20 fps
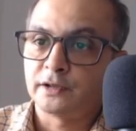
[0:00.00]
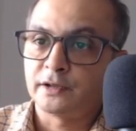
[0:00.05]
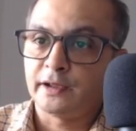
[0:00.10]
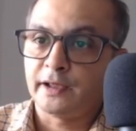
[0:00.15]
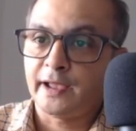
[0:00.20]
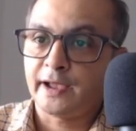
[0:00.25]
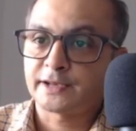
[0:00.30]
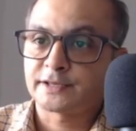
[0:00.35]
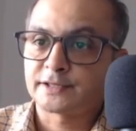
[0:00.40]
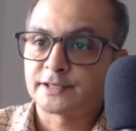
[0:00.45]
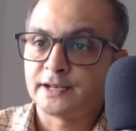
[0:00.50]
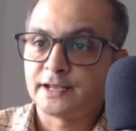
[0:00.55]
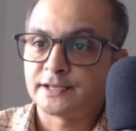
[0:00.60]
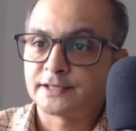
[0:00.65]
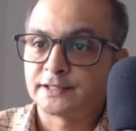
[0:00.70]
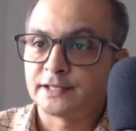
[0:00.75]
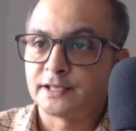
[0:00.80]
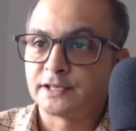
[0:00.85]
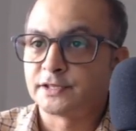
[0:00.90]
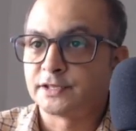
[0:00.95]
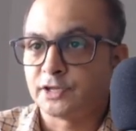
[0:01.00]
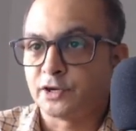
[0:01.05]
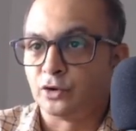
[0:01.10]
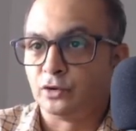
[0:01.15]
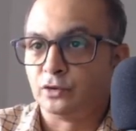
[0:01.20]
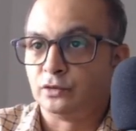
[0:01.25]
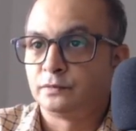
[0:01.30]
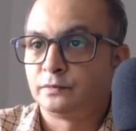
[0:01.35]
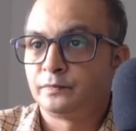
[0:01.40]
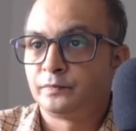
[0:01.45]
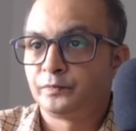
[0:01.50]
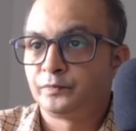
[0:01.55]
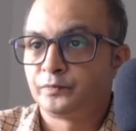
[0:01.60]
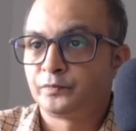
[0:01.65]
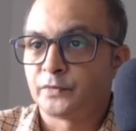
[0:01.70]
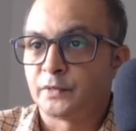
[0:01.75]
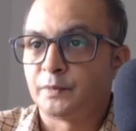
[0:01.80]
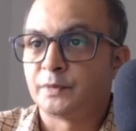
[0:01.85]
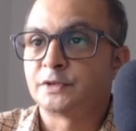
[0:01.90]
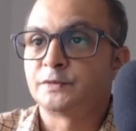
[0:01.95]
x less than 0,
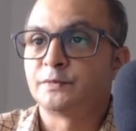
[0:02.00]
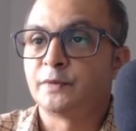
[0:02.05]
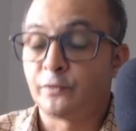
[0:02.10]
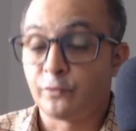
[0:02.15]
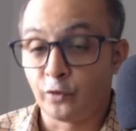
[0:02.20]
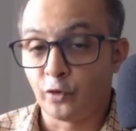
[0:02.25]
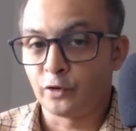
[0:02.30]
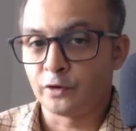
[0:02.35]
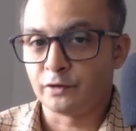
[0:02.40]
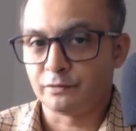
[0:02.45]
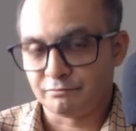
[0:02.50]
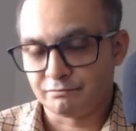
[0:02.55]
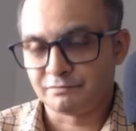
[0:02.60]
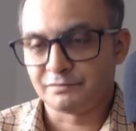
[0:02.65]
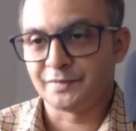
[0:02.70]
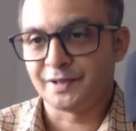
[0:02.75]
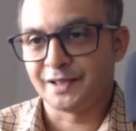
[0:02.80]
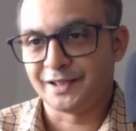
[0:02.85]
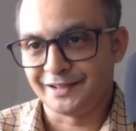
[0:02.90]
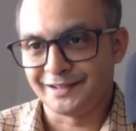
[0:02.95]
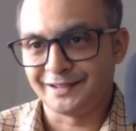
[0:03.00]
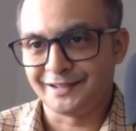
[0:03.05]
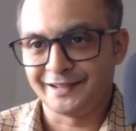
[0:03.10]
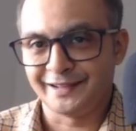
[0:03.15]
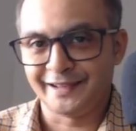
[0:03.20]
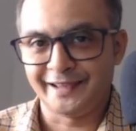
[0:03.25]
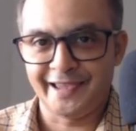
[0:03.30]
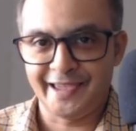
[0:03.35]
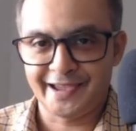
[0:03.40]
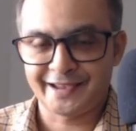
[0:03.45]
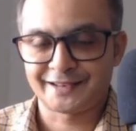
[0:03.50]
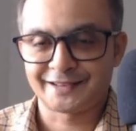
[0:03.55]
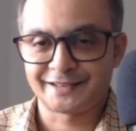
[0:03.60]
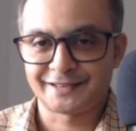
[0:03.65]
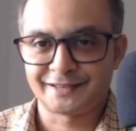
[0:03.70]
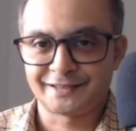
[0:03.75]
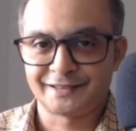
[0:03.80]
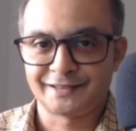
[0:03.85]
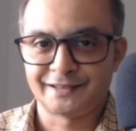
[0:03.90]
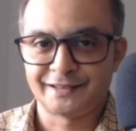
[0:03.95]
means before
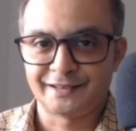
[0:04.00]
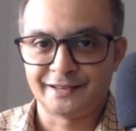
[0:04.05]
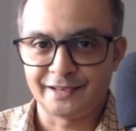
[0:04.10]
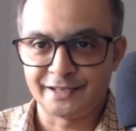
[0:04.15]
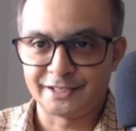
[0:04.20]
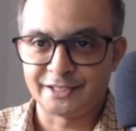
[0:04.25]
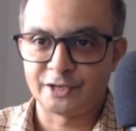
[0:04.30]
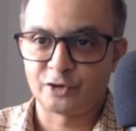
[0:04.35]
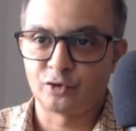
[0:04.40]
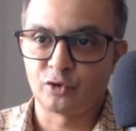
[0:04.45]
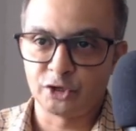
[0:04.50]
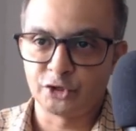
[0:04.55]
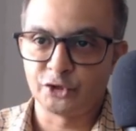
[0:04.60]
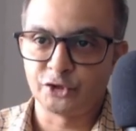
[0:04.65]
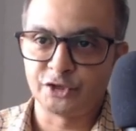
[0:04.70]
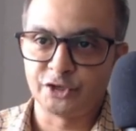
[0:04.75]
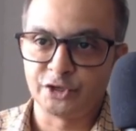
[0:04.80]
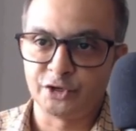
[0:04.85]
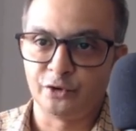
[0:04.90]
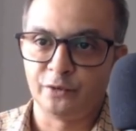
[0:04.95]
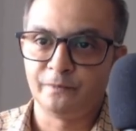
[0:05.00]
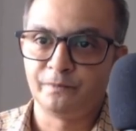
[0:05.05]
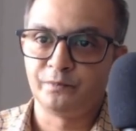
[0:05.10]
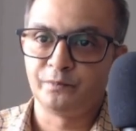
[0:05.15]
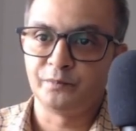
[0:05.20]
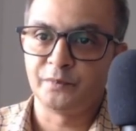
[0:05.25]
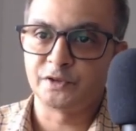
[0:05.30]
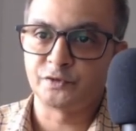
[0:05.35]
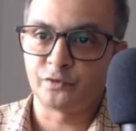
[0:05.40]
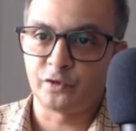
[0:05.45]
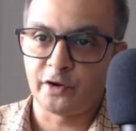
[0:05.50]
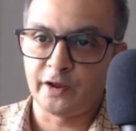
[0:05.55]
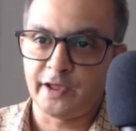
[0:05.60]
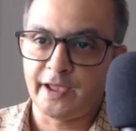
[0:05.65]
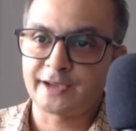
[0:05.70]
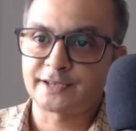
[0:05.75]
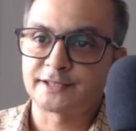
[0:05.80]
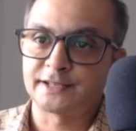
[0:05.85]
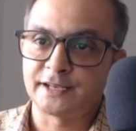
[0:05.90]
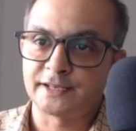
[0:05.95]
x is equal to 0, means for
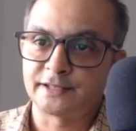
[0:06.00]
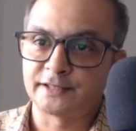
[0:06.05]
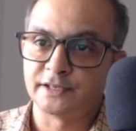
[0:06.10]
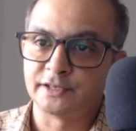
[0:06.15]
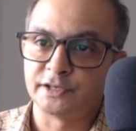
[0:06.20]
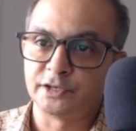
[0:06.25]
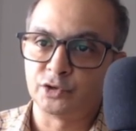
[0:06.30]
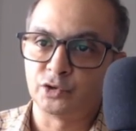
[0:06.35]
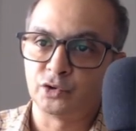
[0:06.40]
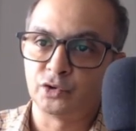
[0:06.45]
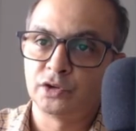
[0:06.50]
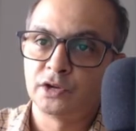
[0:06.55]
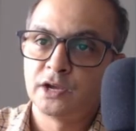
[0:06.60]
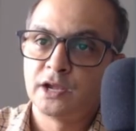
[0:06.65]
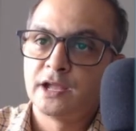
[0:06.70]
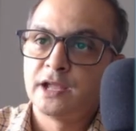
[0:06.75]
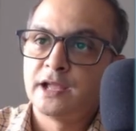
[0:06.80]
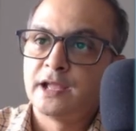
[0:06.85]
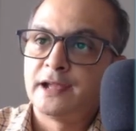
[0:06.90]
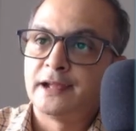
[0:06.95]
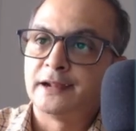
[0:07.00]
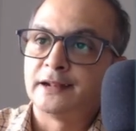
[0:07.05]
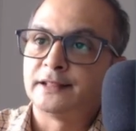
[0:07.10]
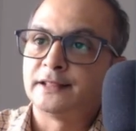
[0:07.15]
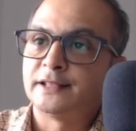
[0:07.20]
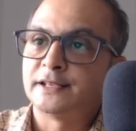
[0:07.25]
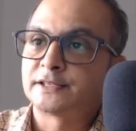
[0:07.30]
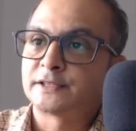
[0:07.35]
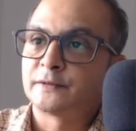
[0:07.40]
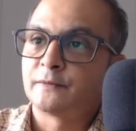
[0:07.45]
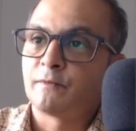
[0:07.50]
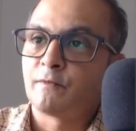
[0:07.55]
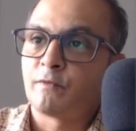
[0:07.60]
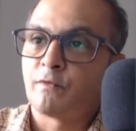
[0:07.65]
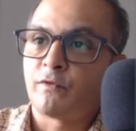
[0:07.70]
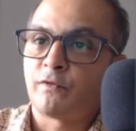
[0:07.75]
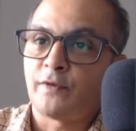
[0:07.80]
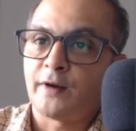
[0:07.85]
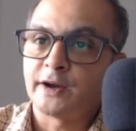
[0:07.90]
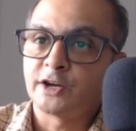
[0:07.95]
x less than 0, this
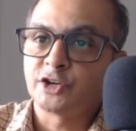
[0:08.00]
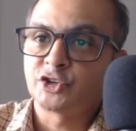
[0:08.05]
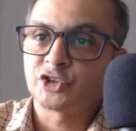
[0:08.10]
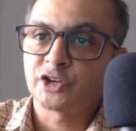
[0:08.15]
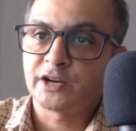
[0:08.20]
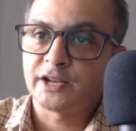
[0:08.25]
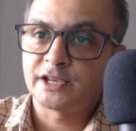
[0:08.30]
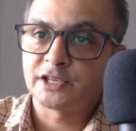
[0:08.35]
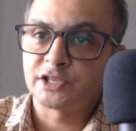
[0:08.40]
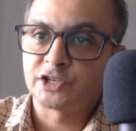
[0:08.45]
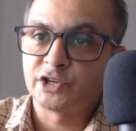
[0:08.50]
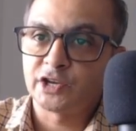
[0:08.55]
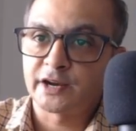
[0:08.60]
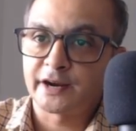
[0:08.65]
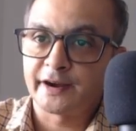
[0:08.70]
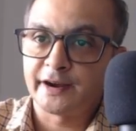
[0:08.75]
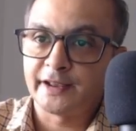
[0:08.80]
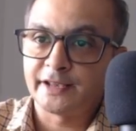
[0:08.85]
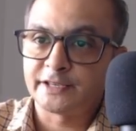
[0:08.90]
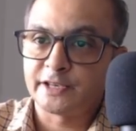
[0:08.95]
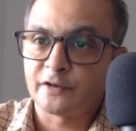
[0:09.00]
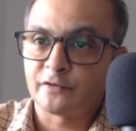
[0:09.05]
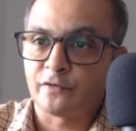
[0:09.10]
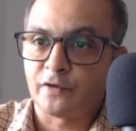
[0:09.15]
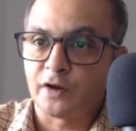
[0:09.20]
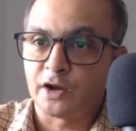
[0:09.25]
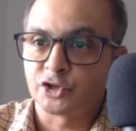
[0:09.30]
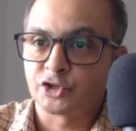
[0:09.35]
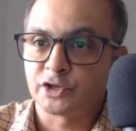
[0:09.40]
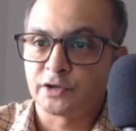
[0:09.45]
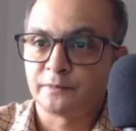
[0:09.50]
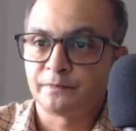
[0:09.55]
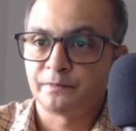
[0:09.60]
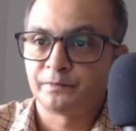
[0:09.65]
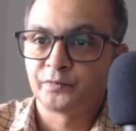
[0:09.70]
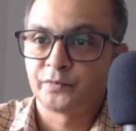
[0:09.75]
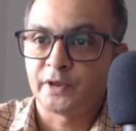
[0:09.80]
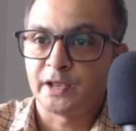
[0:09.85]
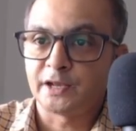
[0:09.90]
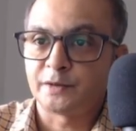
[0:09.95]
function is decreasing function.
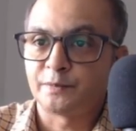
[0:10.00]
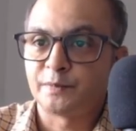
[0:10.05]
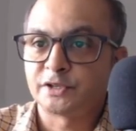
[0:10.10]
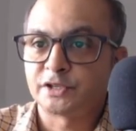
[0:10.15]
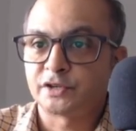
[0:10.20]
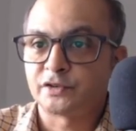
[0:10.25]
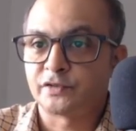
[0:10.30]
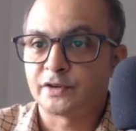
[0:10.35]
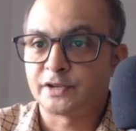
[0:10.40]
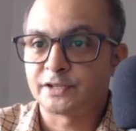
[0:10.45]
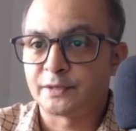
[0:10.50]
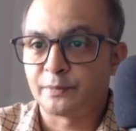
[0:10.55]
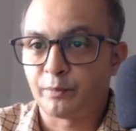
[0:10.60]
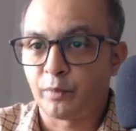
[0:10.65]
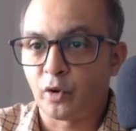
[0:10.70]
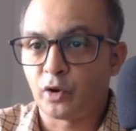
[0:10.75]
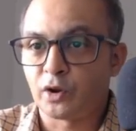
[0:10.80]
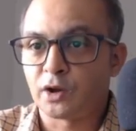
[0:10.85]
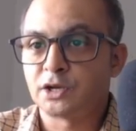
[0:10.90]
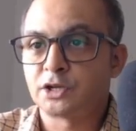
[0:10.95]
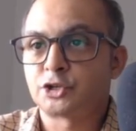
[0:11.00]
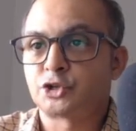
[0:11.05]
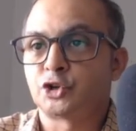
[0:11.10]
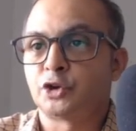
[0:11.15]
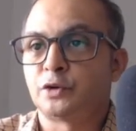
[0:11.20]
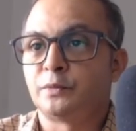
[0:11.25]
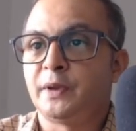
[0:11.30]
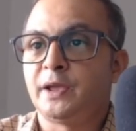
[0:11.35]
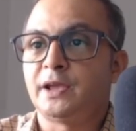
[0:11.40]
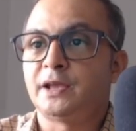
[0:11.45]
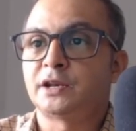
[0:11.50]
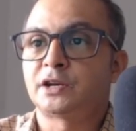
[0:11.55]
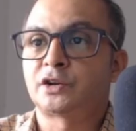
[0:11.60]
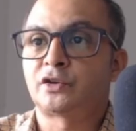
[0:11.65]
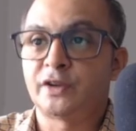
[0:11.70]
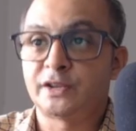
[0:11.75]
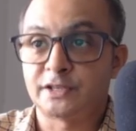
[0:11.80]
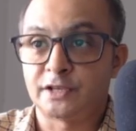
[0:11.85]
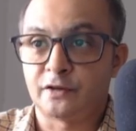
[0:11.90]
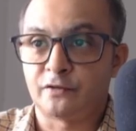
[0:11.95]
It means the reciprocal should be
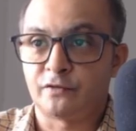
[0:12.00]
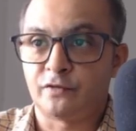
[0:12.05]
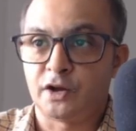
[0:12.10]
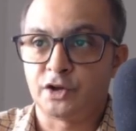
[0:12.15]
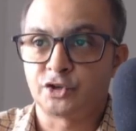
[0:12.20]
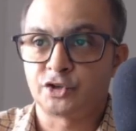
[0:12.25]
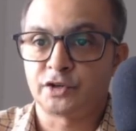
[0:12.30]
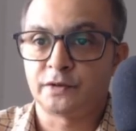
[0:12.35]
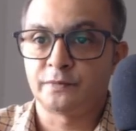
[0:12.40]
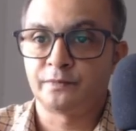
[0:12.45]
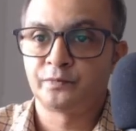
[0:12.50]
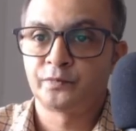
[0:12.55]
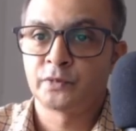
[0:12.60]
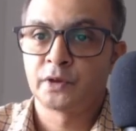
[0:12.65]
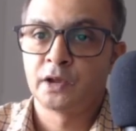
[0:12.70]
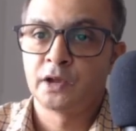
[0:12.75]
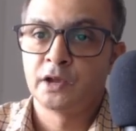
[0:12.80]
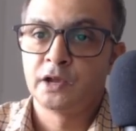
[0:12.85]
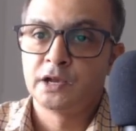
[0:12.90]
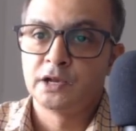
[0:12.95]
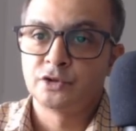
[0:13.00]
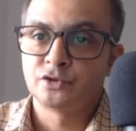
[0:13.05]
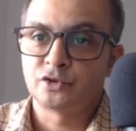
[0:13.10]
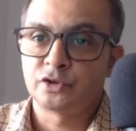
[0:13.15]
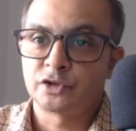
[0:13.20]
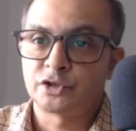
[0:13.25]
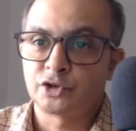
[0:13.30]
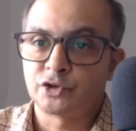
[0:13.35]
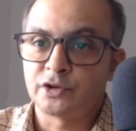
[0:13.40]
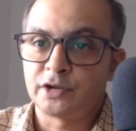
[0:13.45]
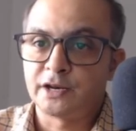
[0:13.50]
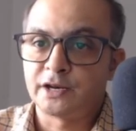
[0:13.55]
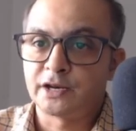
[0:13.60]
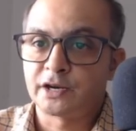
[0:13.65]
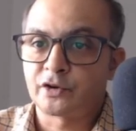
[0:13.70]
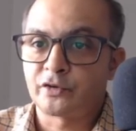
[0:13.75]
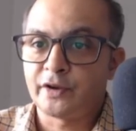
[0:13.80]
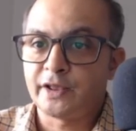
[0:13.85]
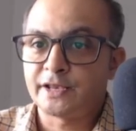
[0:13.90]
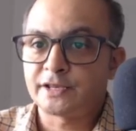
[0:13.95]
increasing function. So it should
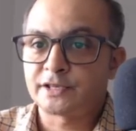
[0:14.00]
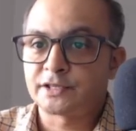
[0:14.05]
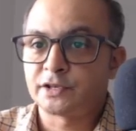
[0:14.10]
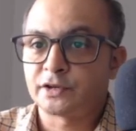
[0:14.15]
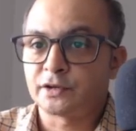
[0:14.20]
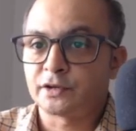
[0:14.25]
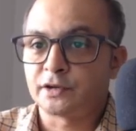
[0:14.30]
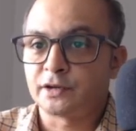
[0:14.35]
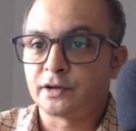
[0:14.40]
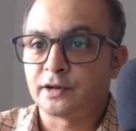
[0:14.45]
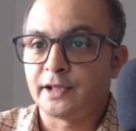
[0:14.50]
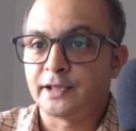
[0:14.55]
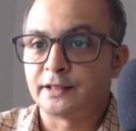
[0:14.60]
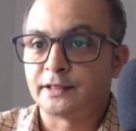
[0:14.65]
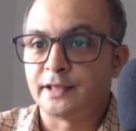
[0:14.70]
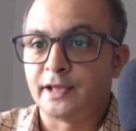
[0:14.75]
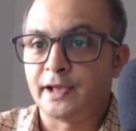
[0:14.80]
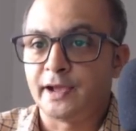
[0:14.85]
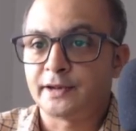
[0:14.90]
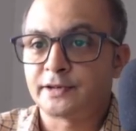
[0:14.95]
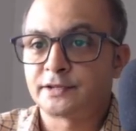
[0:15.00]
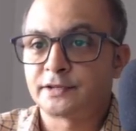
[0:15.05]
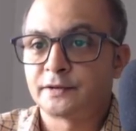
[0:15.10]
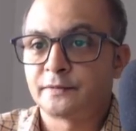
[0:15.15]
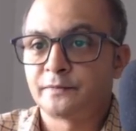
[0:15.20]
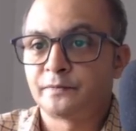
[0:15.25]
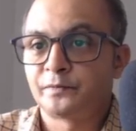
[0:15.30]
increase like that,